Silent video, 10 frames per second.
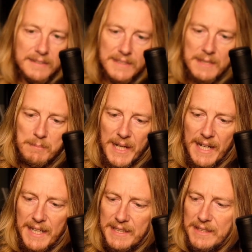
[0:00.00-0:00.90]

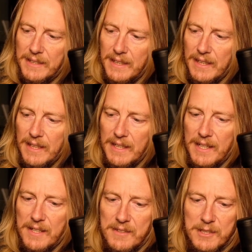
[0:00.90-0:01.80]
D-pad.
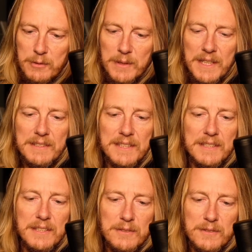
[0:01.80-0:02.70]
This one I
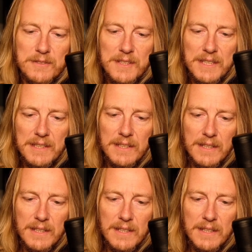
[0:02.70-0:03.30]
did use the